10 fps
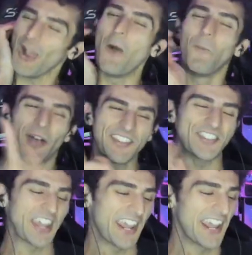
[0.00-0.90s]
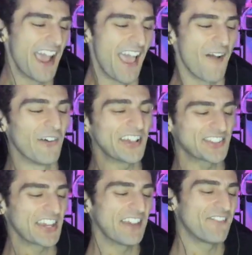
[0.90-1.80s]
we'll see. We'll
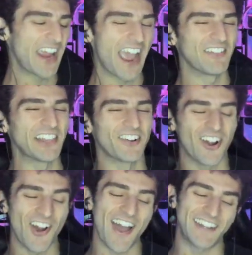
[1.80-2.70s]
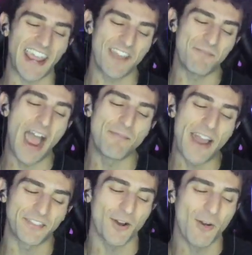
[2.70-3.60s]
see if we have a little COD day. I
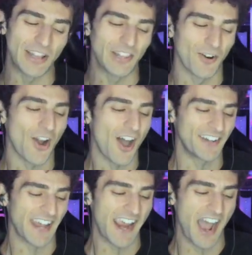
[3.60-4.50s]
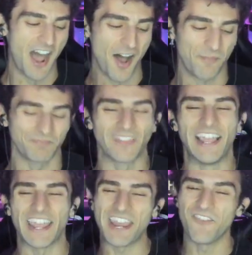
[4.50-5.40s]
might throw a little COD day um,
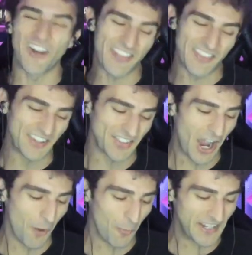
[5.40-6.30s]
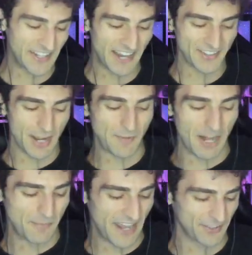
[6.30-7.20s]
in one of these uh, weekdays coming
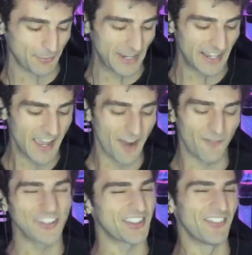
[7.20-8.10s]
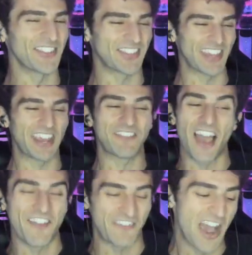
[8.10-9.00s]
up next week. We'll we'll see. If y'all
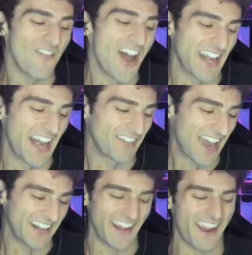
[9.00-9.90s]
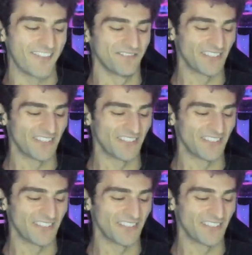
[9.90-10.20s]
if y'all want it, I'm kind of down.